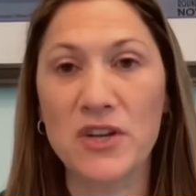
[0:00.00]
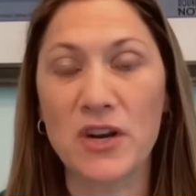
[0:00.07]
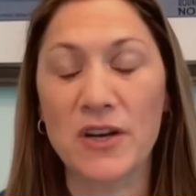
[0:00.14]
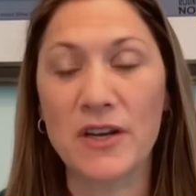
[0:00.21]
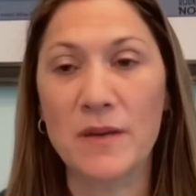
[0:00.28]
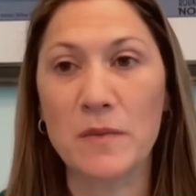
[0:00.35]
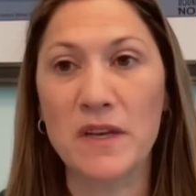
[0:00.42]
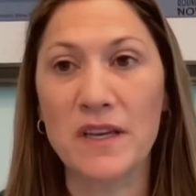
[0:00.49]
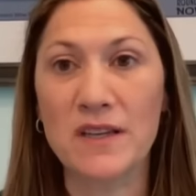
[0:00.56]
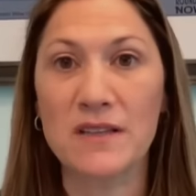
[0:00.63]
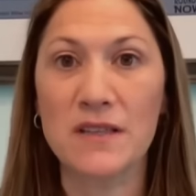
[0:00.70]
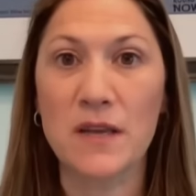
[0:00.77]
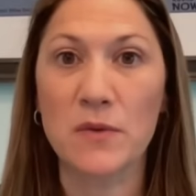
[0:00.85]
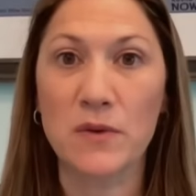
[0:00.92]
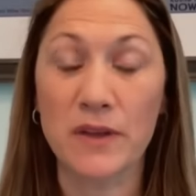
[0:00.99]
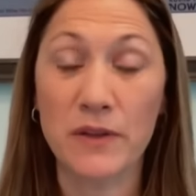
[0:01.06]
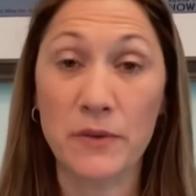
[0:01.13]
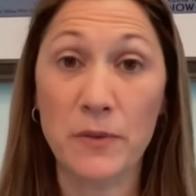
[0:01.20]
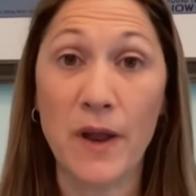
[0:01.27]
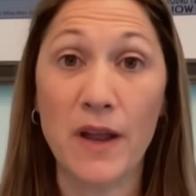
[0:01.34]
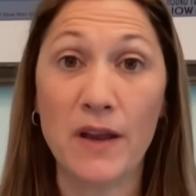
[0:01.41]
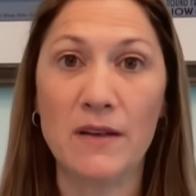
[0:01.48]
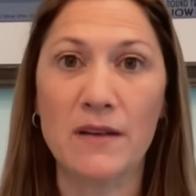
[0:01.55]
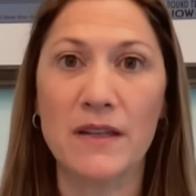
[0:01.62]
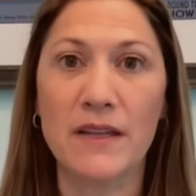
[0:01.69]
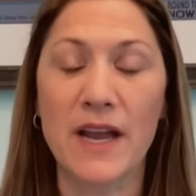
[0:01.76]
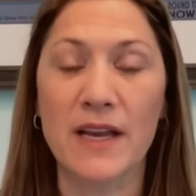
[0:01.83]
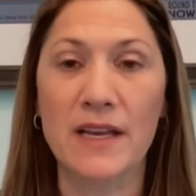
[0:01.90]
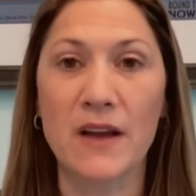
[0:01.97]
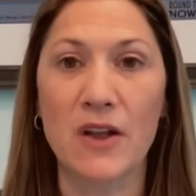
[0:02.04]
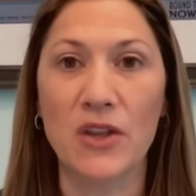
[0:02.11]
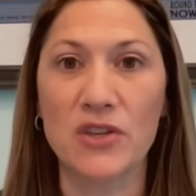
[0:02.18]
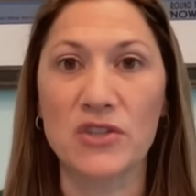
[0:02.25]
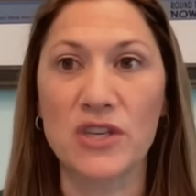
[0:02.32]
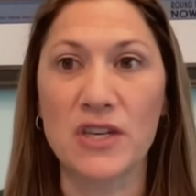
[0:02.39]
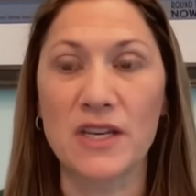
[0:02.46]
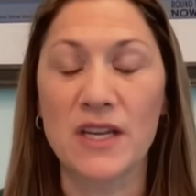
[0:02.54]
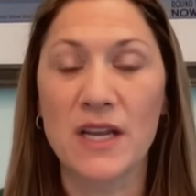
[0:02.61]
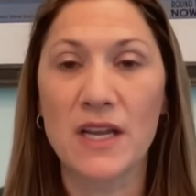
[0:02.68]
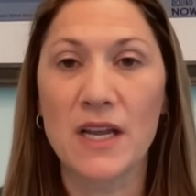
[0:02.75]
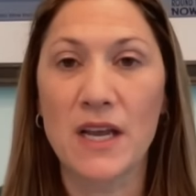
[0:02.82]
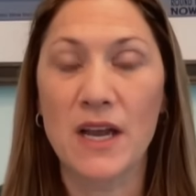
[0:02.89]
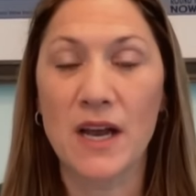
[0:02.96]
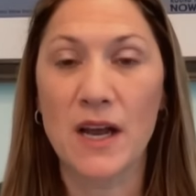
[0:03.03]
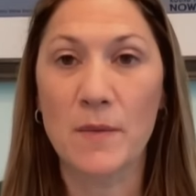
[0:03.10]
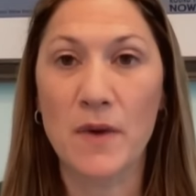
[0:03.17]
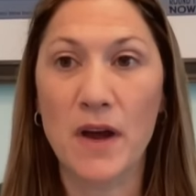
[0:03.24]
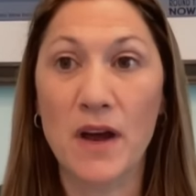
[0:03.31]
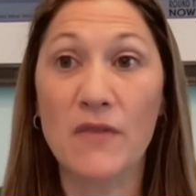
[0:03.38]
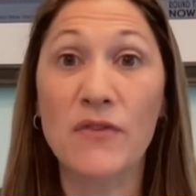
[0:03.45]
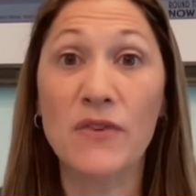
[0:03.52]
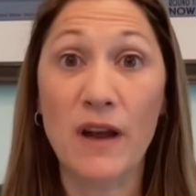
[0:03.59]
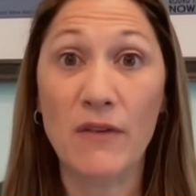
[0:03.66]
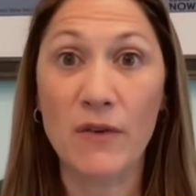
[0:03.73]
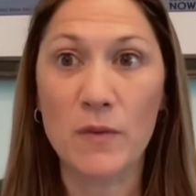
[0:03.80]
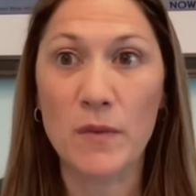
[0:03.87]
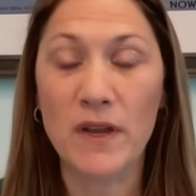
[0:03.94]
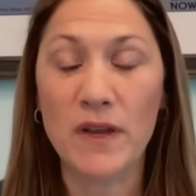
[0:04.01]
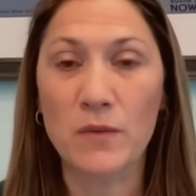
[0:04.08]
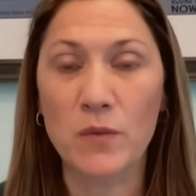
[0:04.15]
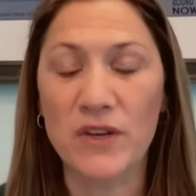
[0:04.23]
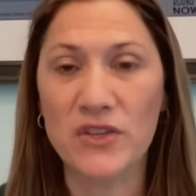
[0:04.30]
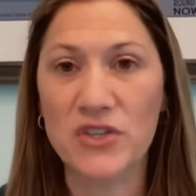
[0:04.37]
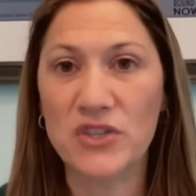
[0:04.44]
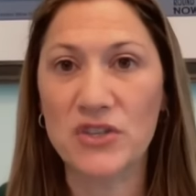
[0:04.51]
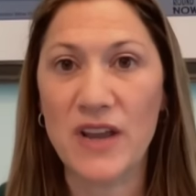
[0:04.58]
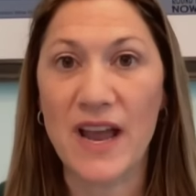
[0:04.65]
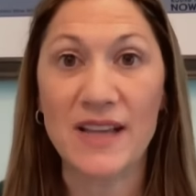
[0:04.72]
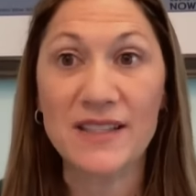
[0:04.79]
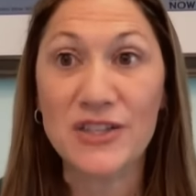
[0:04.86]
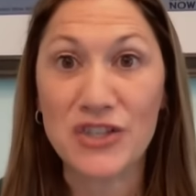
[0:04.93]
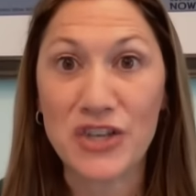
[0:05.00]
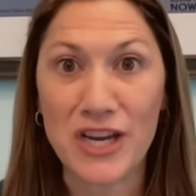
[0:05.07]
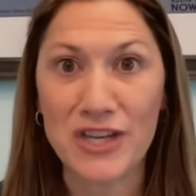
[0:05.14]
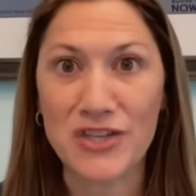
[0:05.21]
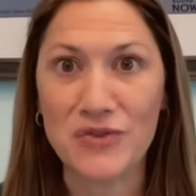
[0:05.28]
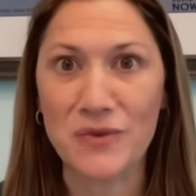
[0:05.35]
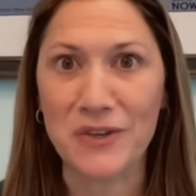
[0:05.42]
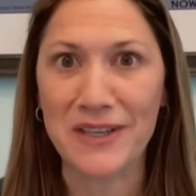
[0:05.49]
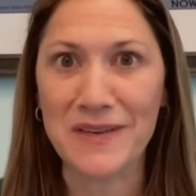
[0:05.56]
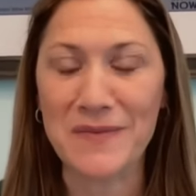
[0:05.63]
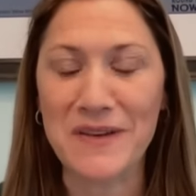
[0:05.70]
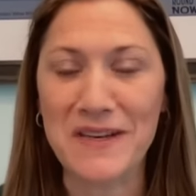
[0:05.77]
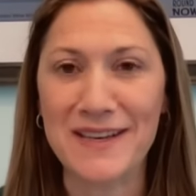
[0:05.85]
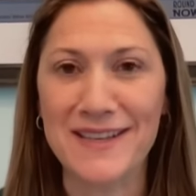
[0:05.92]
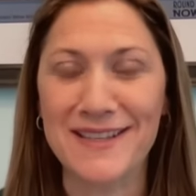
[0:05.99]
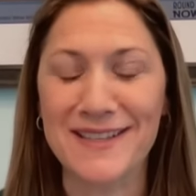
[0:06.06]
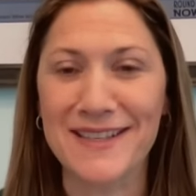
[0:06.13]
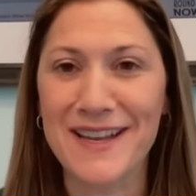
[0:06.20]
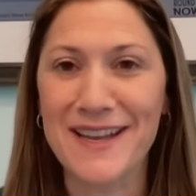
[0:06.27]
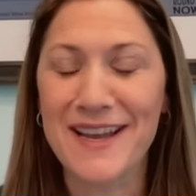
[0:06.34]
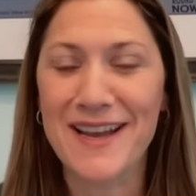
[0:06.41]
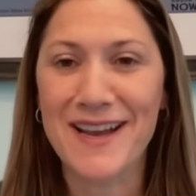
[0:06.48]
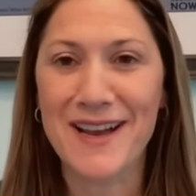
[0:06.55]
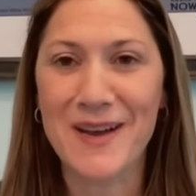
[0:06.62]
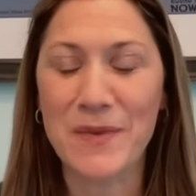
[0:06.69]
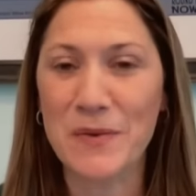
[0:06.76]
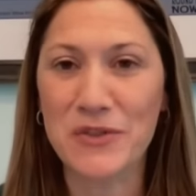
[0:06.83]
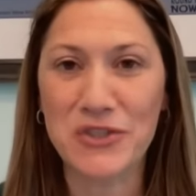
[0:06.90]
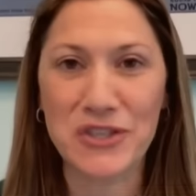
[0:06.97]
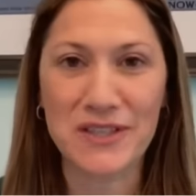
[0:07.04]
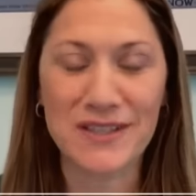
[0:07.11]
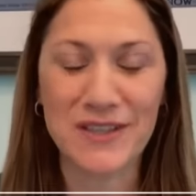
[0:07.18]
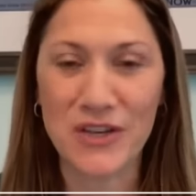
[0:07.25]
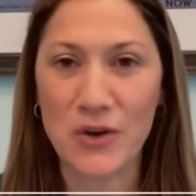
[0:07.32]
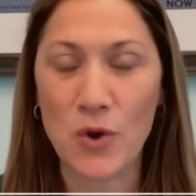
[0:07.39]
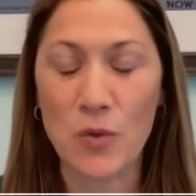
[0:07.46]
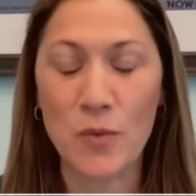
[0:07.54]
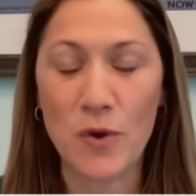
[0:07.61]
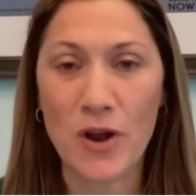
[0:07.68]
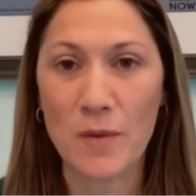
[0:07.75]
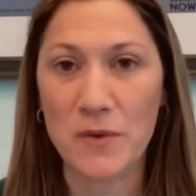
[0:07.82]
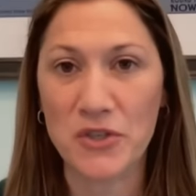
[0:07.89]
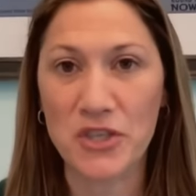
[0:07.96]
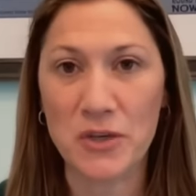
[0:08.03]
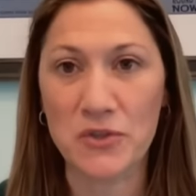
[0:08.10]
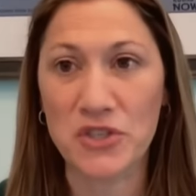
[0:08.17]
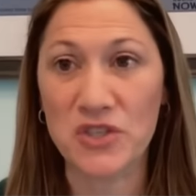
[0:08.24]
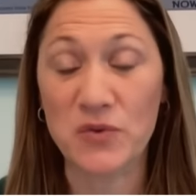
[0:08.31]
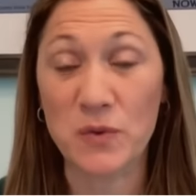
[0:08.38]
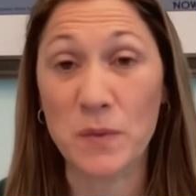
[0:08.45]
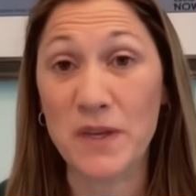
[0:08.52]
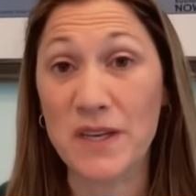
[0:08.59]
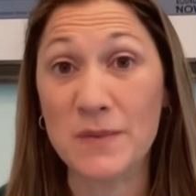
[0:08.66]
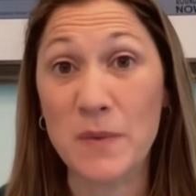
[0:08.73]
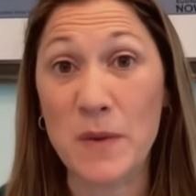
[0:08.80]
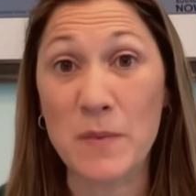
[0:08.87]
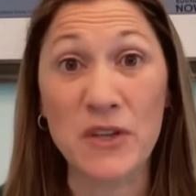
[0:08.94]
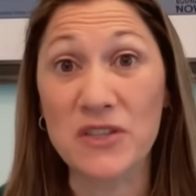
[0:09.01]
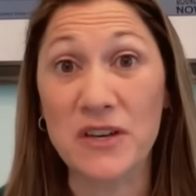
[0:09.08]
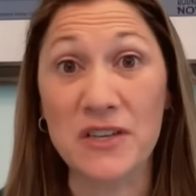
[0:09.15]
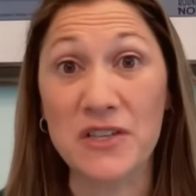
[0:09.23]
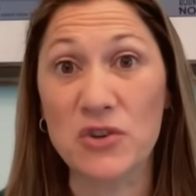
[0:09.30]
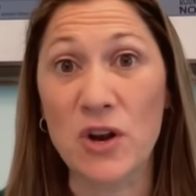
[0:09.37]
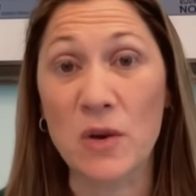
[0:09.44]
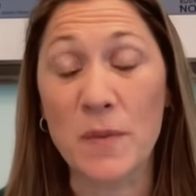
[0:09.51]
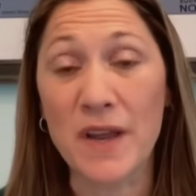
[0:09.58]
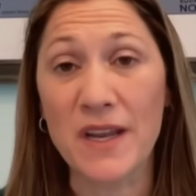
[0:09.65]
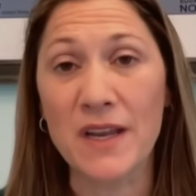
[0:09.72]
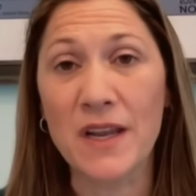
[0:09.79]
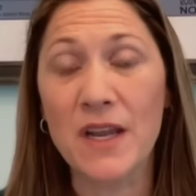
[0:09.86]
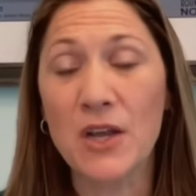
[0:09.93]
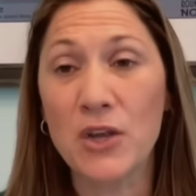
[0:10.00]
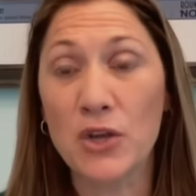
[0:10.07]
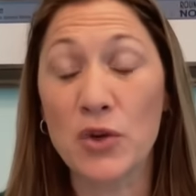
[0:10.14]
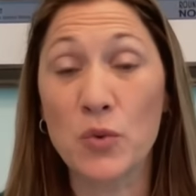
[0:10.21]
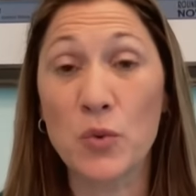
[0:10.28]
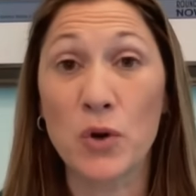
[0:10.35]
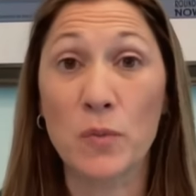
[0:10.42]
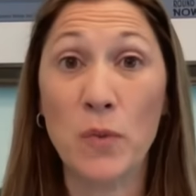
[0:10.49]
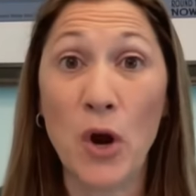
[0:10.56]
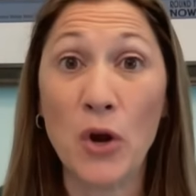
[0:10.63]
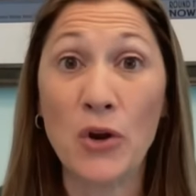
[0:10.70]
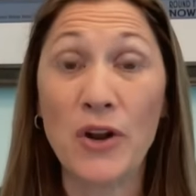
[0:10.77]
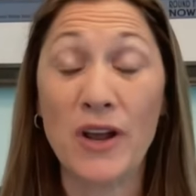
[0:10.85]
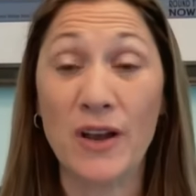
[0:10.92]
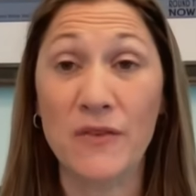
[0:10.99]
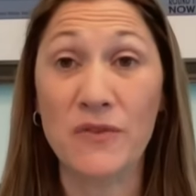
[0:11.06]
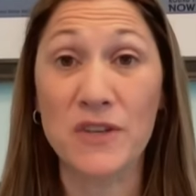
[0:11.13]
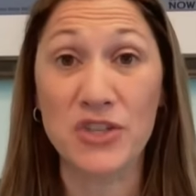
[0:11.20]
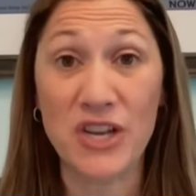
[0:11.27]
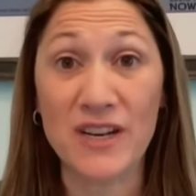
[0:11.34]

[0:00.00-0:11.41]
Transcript: target because they really threaten the ideology of the government, which hasn't changed really because it was just, you know, Omar al-Bashir was just replaced by military strongmen who were part of the